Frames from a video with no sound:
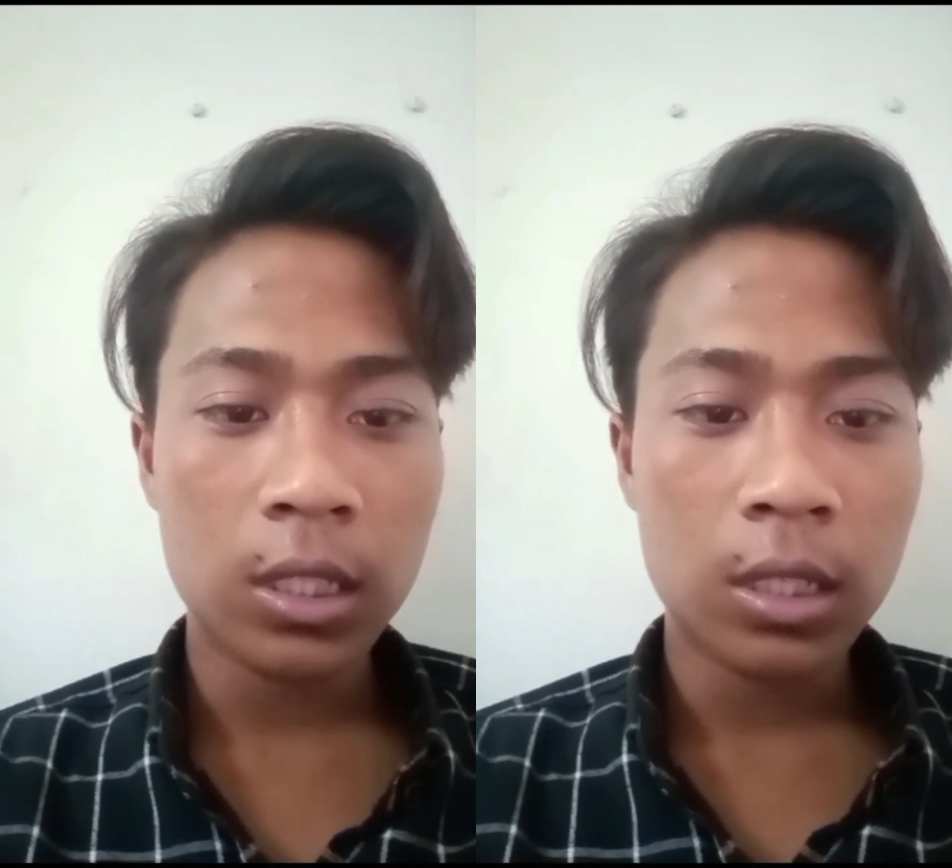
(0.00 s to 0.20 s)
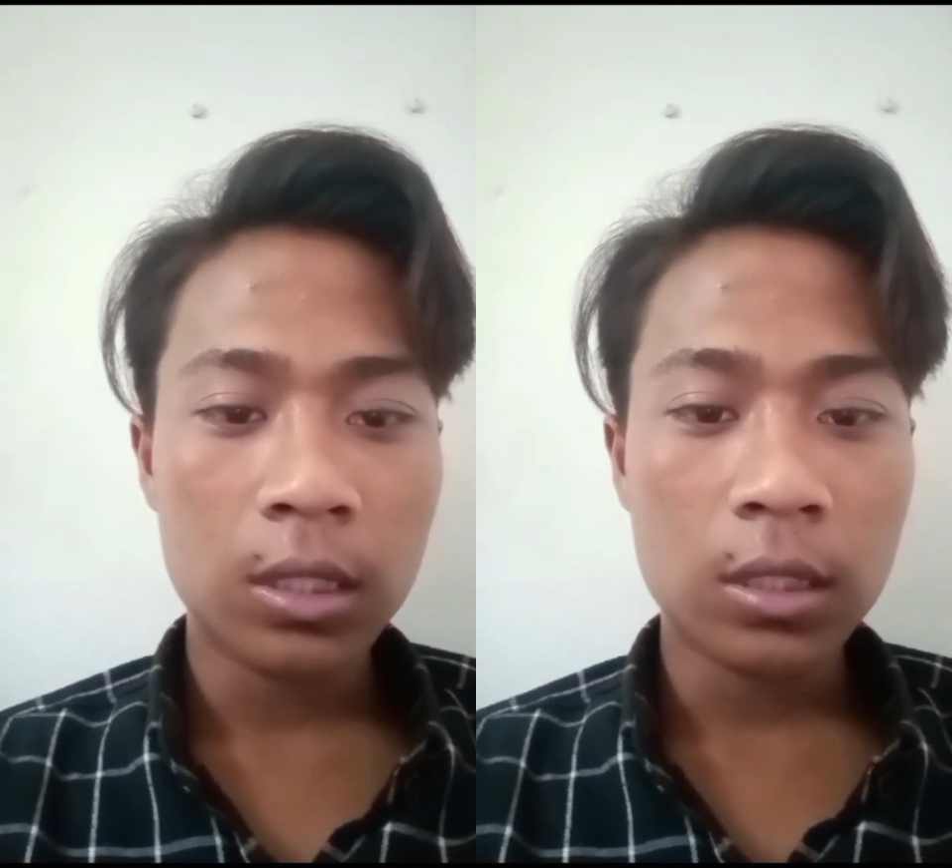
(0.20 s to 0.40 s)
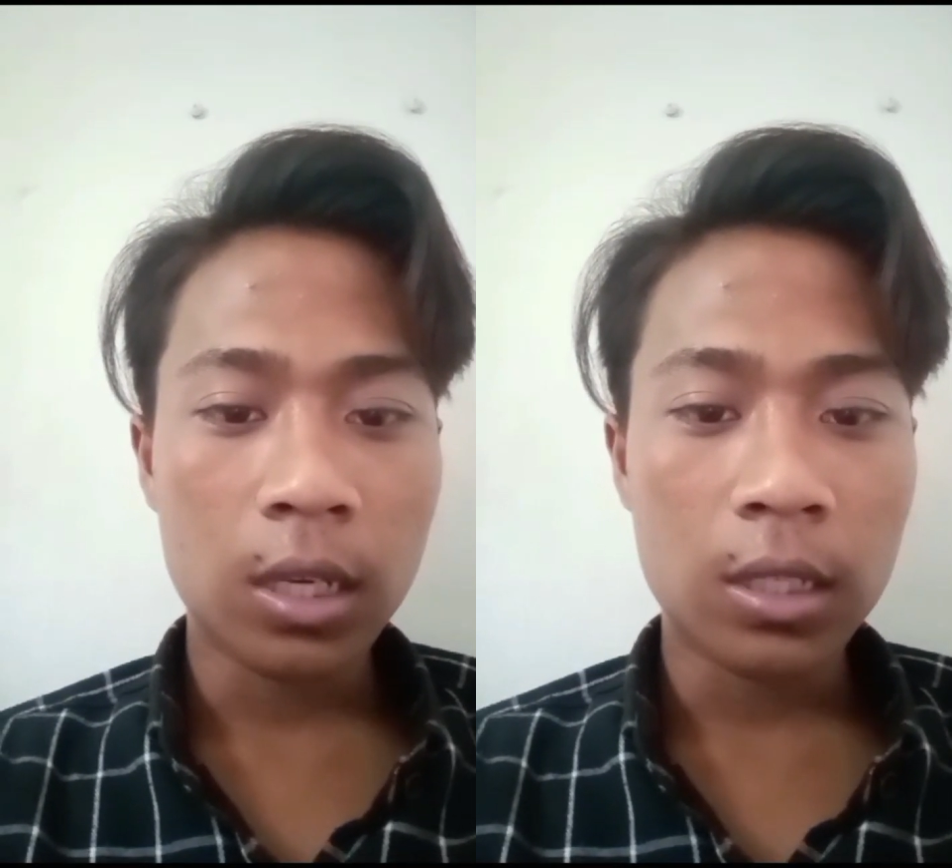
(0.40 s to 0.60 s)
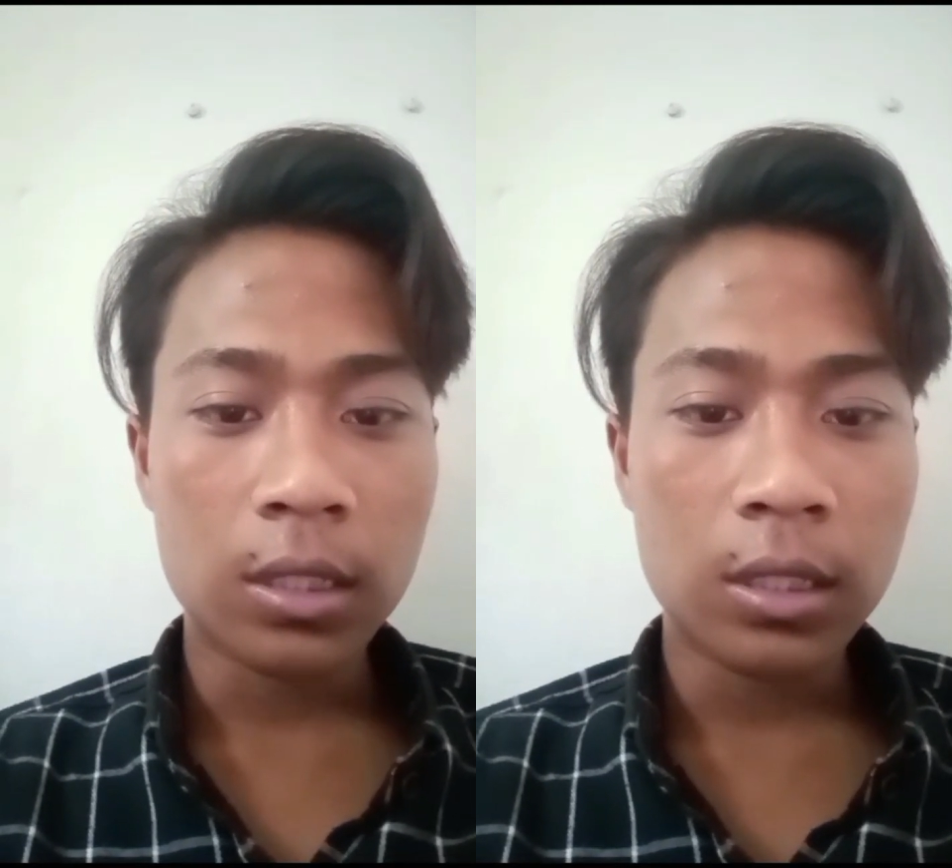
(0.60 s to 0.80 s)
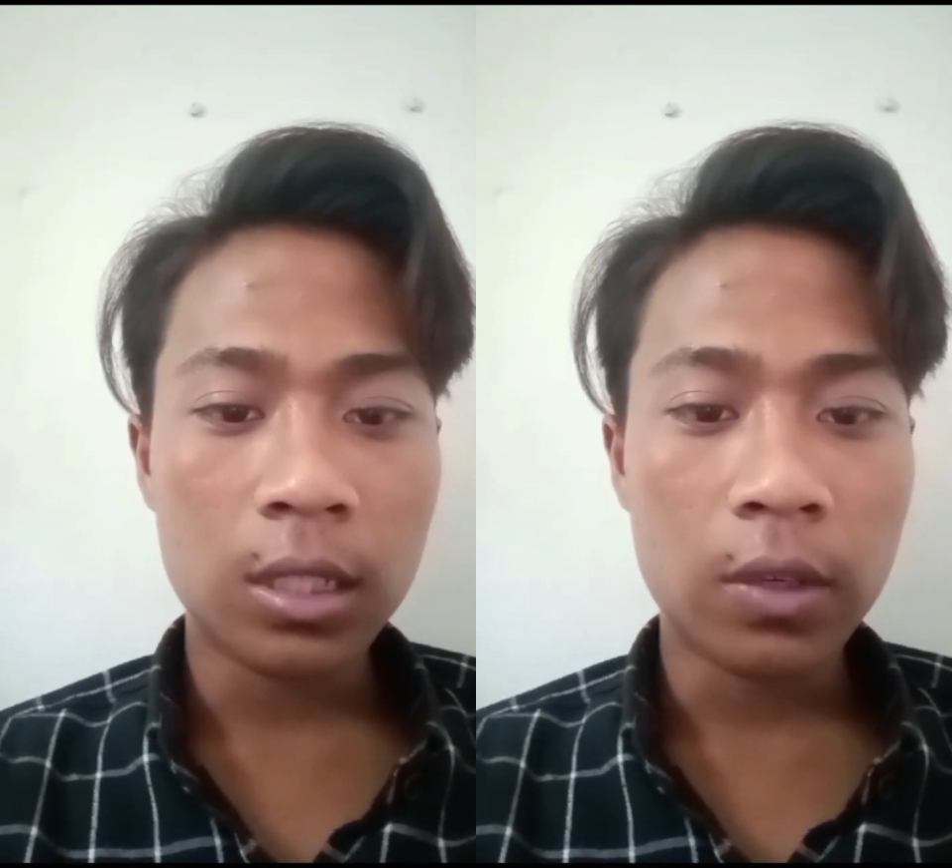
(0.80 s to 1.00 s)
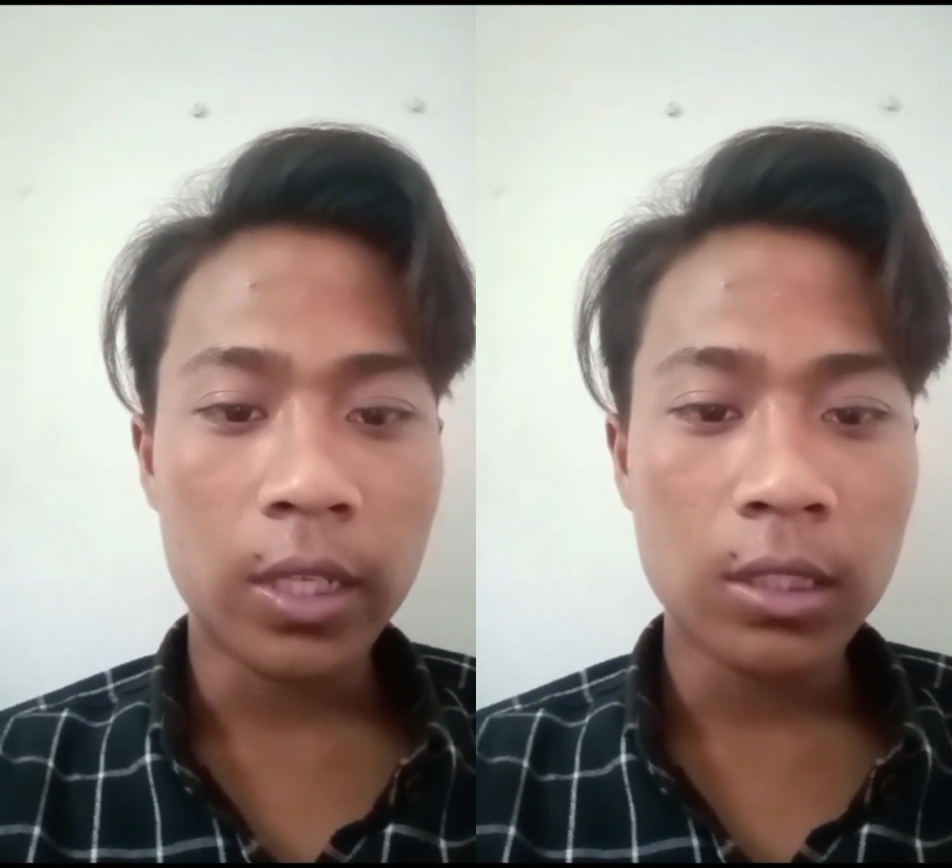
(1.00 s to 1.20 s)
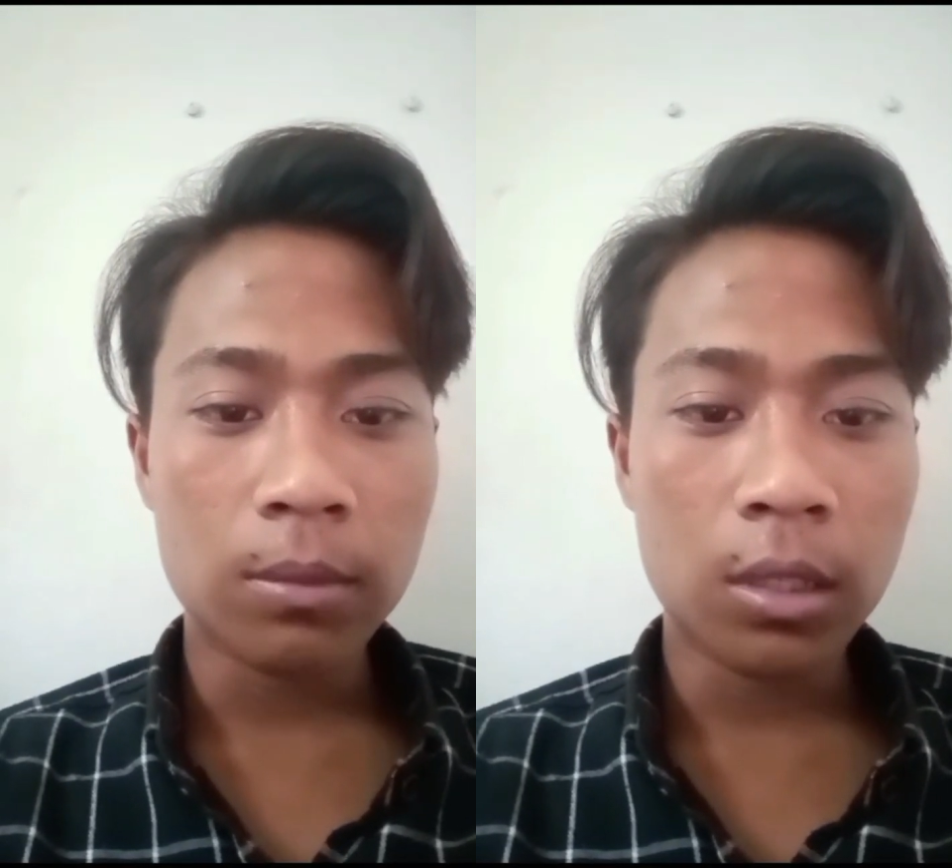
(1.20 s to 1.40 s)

Science, the recruitment